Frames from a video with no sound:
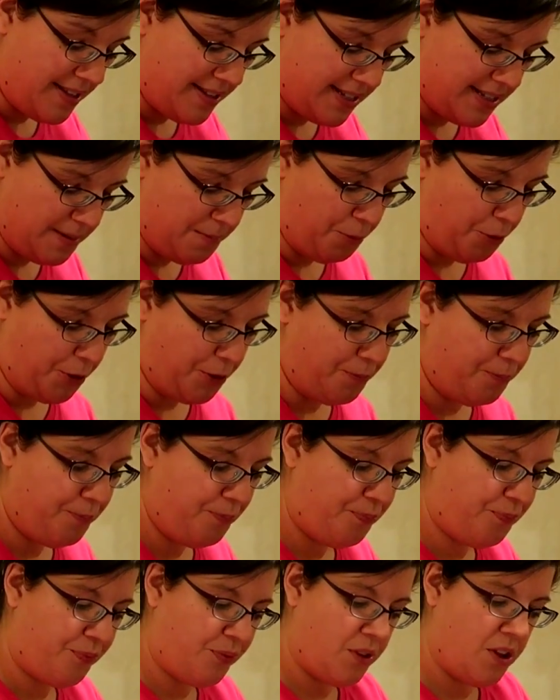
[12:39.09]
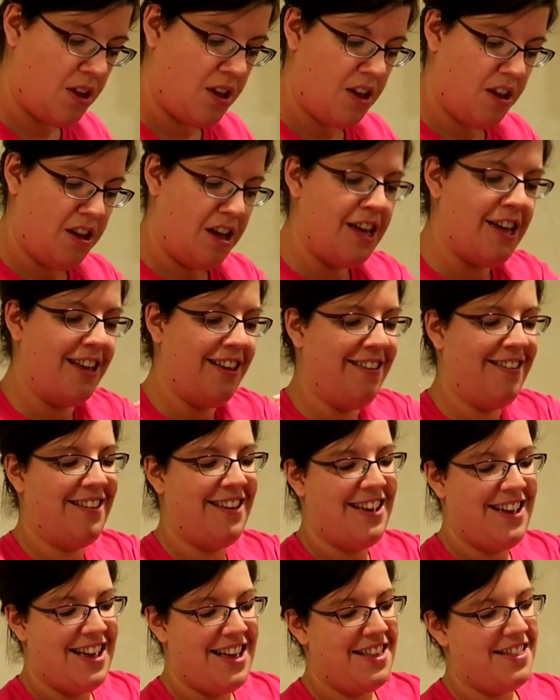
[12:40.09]
this is important.
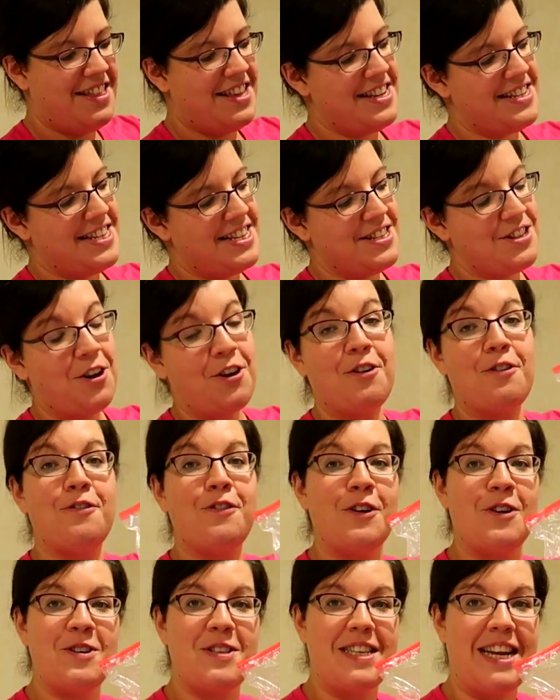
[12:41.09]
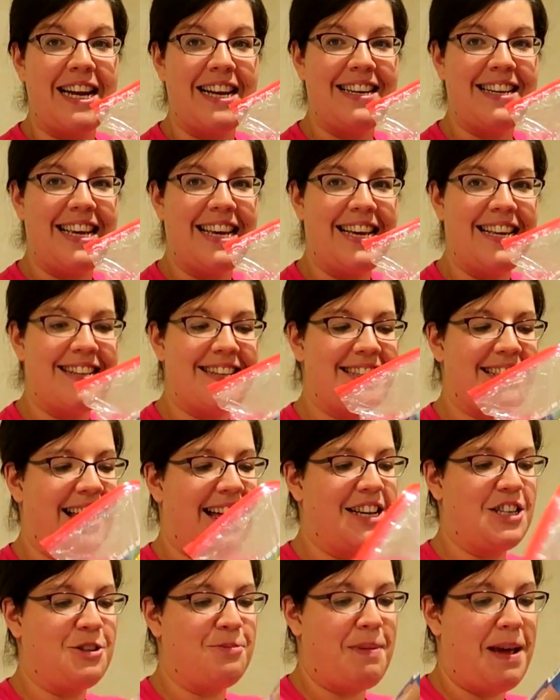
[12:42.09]
This is our first aid kit /
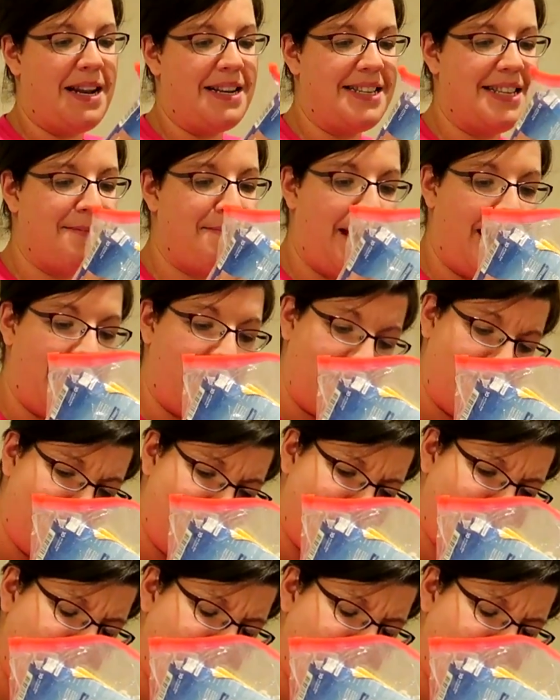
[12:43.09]
medicine bag.